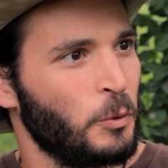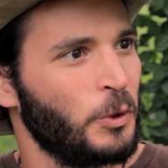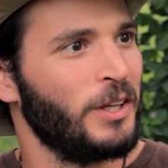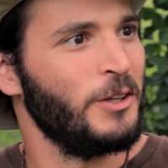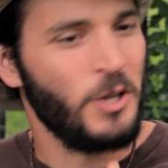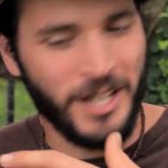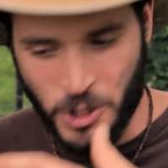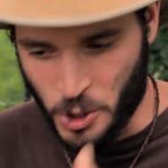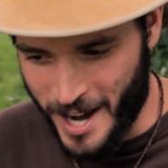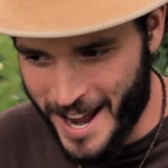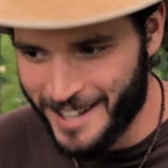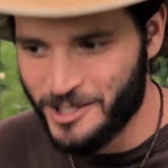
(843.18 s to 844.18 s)
really, you can get
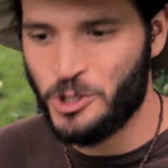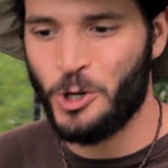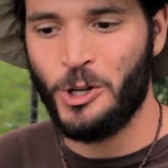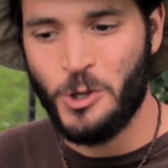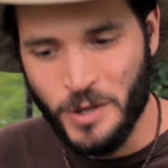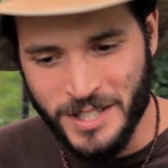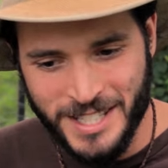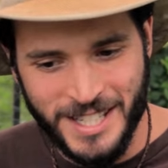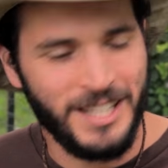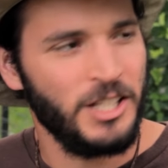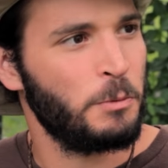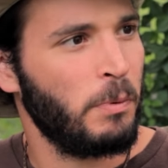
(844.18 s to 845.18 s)
your hands dirty, you can
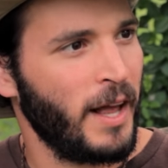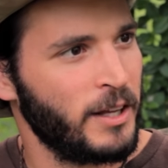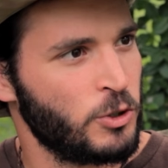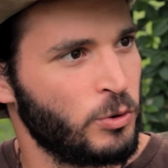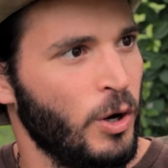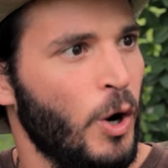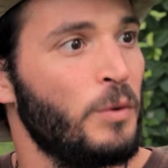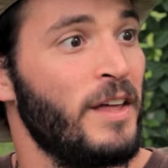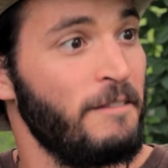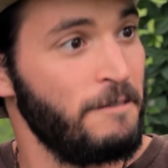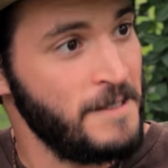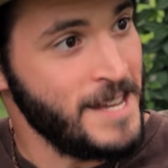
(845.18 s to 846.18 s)
see these plants grow,
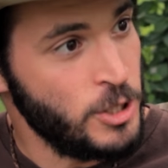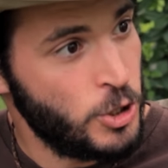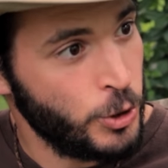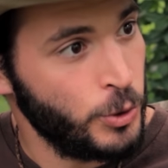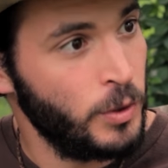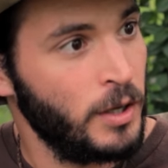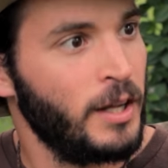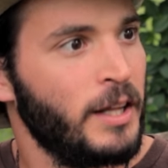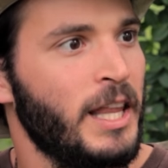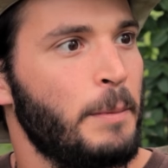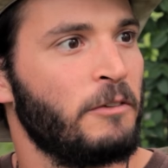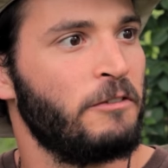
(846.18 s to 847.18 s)
they feed you,
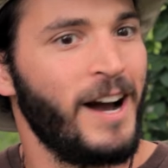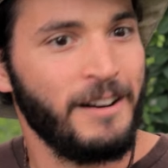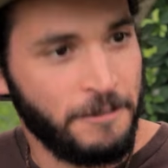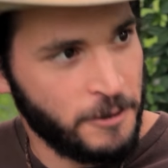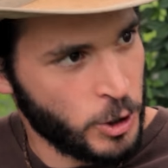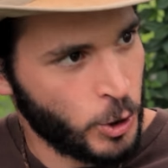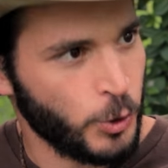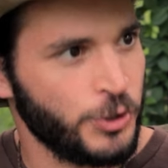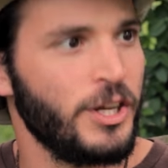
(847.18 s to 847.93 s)
they provide physical